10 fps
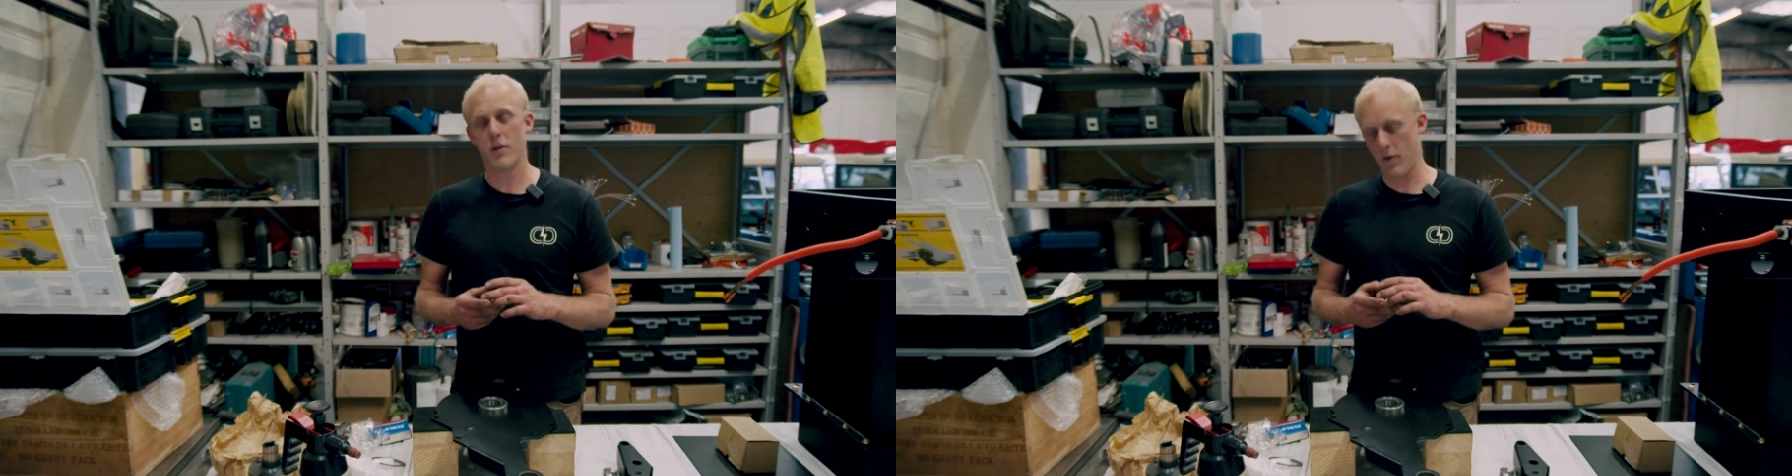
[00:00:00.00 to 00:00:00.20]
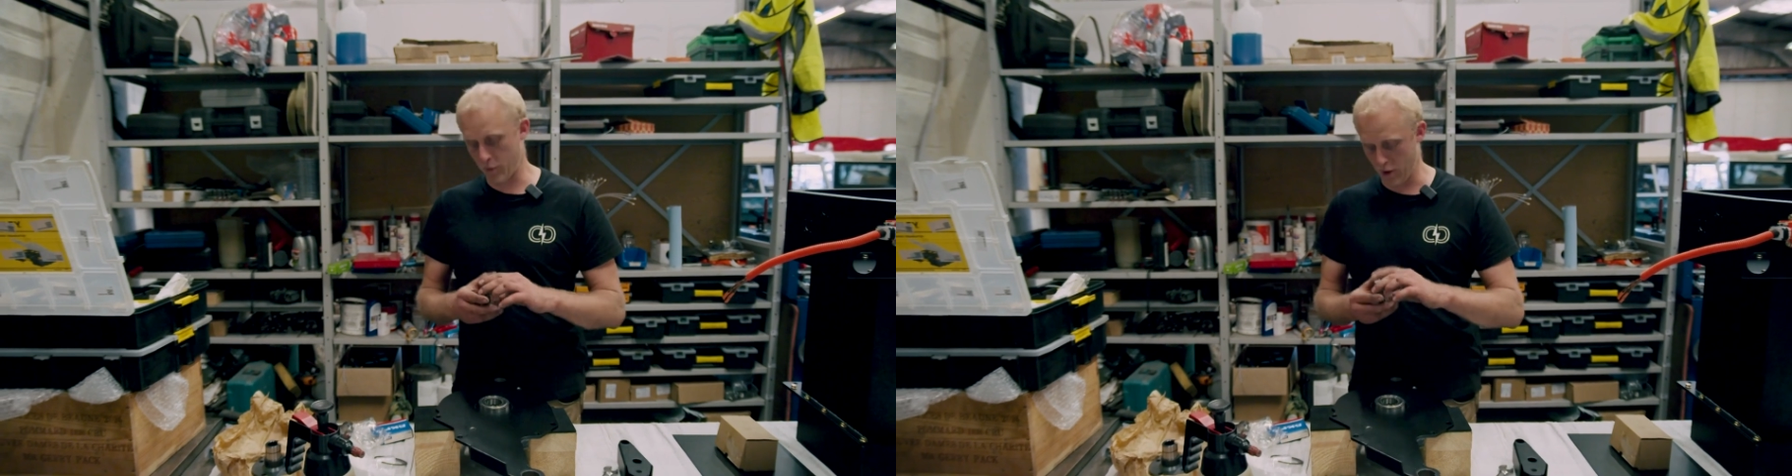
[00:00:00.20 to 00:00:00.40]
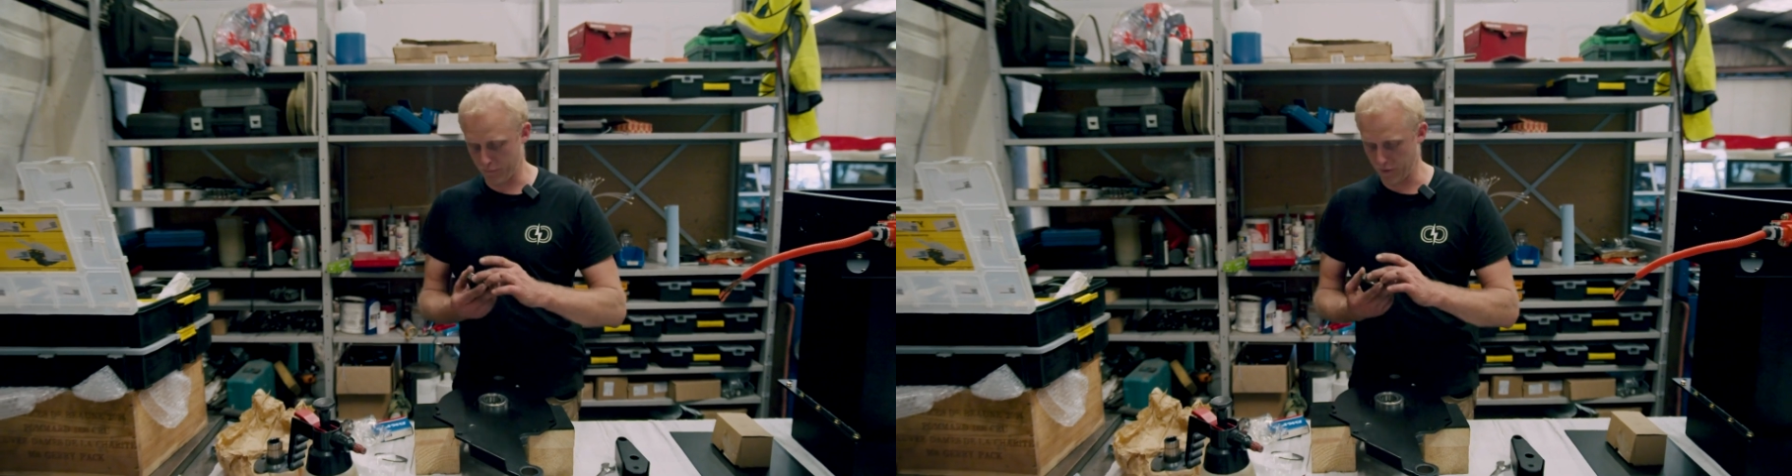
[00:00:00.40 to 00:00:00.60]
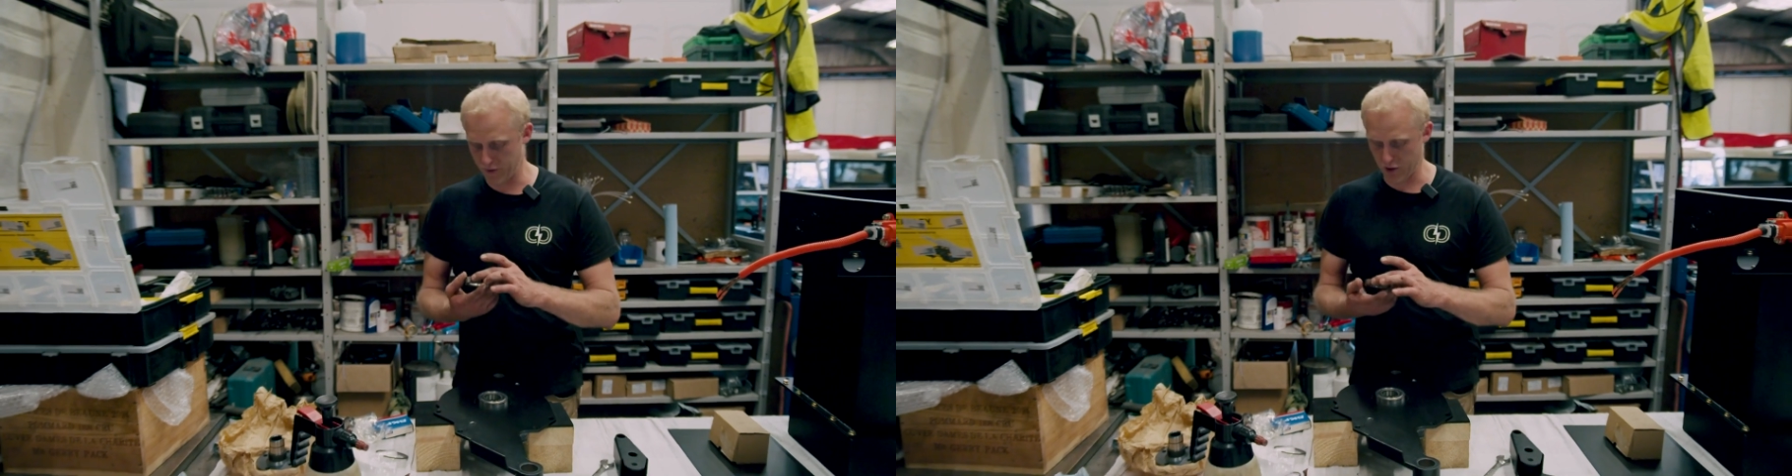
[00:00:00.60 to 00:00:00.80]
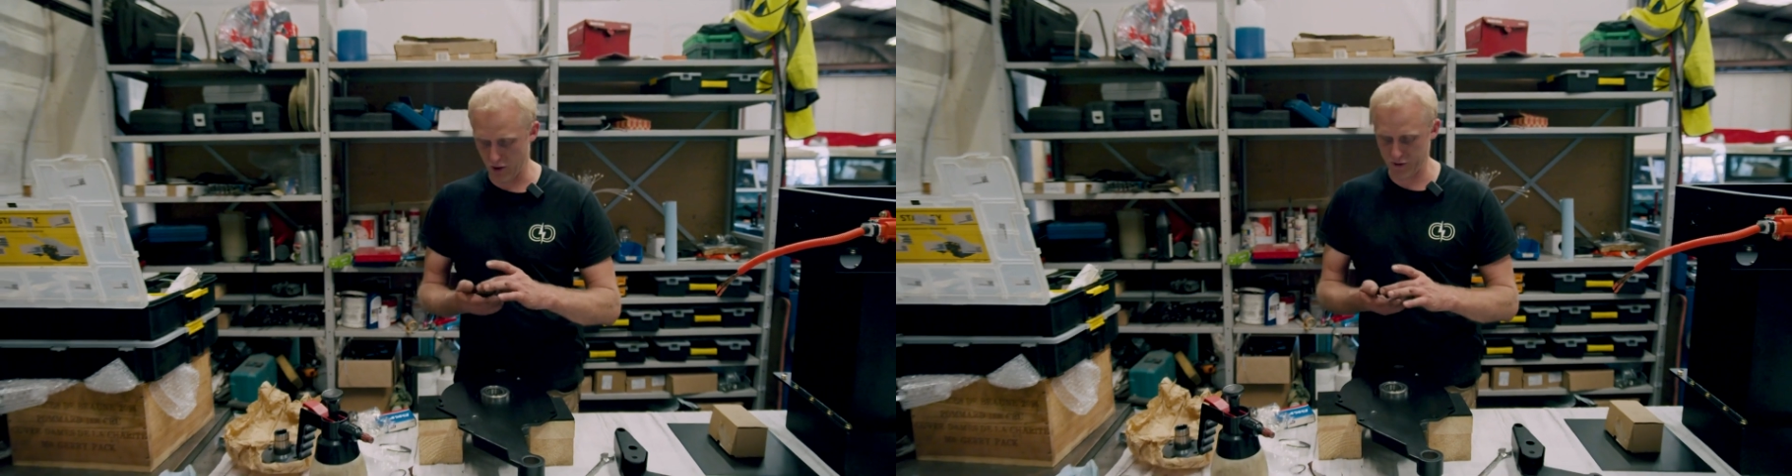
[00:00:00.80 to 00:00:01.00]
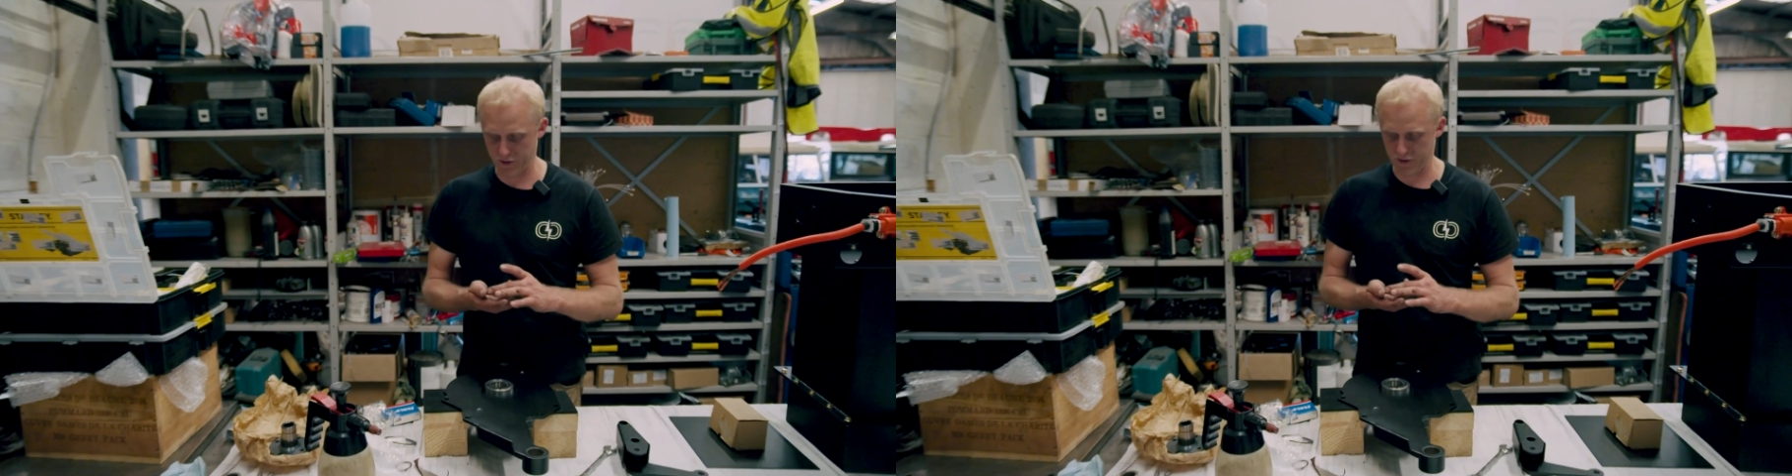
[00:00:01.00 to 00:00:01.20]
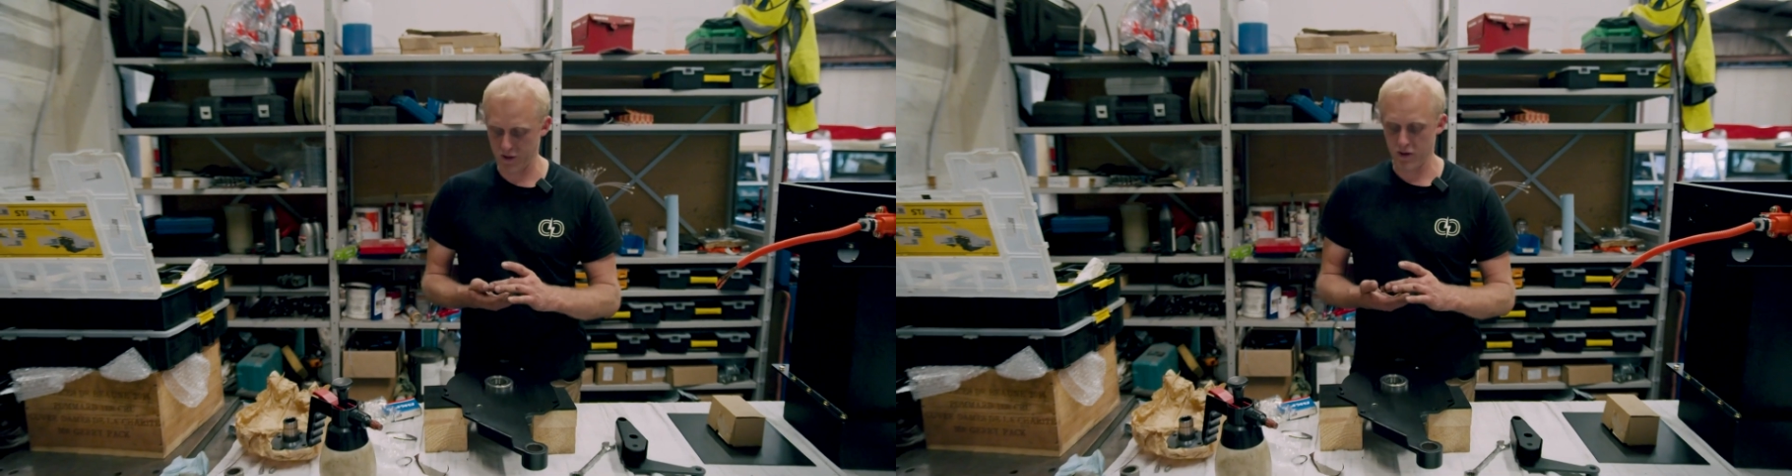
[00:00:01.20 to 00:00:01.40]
appropriate sized